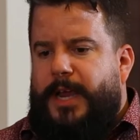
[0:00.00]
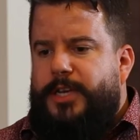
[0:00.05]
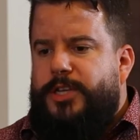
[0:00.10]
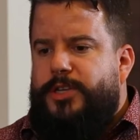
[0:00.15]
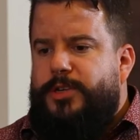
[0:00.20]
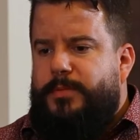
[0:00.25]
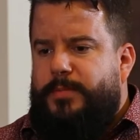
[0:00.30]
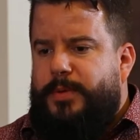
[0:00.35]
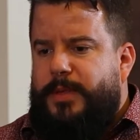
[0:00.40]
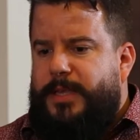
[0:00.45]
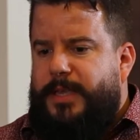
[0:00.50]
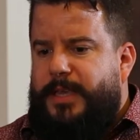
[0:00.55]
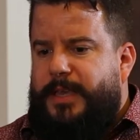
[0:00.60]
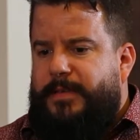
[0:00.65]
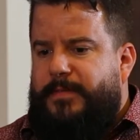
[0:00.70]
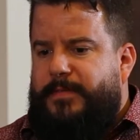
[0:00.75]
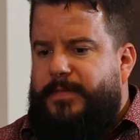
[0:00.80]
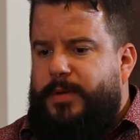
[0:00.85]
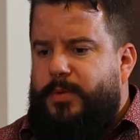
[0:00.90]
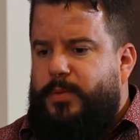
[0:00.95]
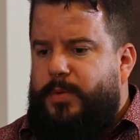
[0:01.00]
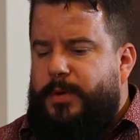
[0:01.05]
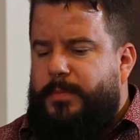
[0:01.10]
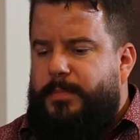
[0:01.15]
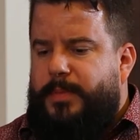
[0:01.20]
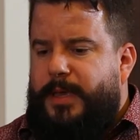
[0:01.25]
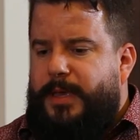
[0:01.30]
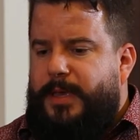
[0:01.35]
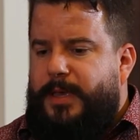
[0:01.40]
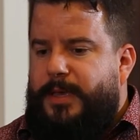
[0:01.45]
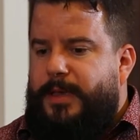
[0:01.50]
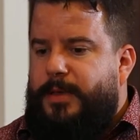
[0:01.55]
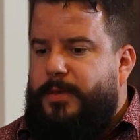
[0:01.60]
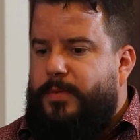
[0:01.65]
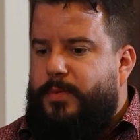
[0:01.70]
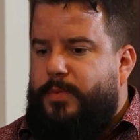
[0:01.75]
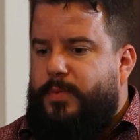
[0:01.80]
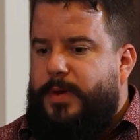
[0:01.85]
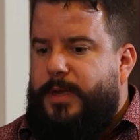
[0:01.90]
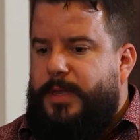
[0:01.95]
I do believe it would be
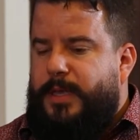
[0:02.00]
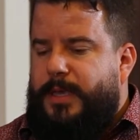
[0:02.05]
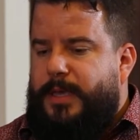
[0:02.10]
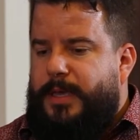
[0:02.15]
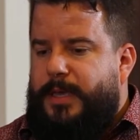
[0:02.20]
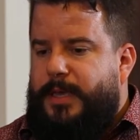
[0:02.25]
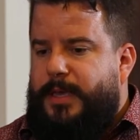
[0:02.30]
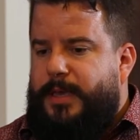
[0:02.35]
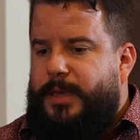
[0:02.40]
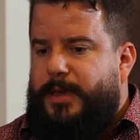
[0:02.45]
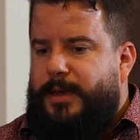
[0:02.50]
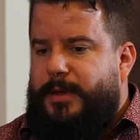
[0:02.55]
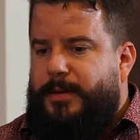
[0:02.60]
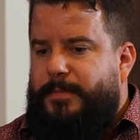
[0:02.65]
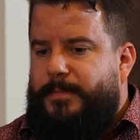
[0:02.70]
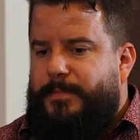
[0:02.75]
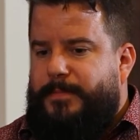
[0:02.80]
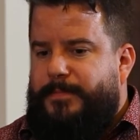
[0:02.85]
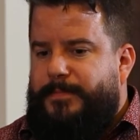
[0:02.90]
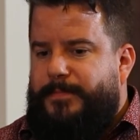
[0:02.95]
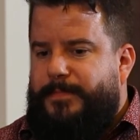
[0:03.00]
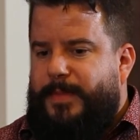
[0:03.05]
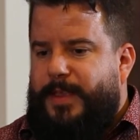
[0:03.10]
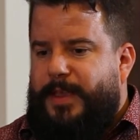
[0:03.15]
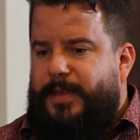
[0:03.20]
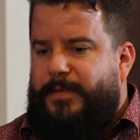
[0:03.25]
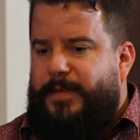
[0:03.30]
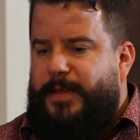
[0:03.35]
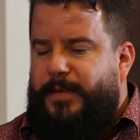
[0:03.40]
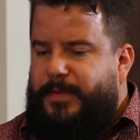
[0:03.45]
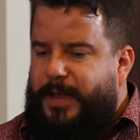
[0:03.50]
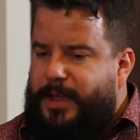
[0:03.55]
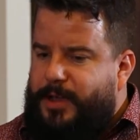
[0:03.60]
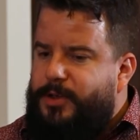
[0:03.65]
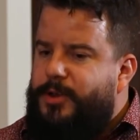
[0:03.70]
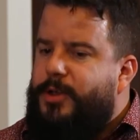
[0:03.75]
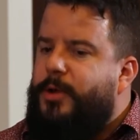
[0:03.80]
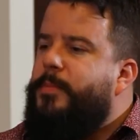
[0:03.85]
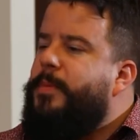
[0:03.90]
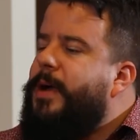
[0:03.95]
really, if I
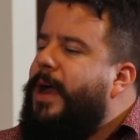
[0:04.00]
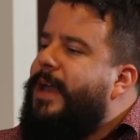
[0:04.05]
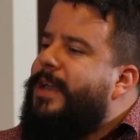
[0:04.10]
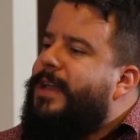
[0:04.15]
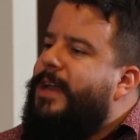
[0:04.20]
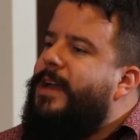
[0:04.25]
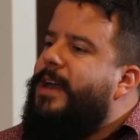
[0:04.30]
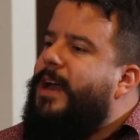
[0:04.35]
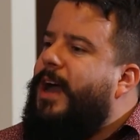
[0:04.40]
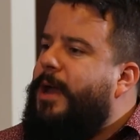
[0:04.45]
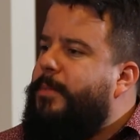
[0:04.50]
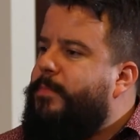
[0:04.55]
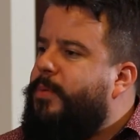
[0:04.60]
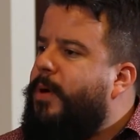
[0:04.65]
could go back, I'd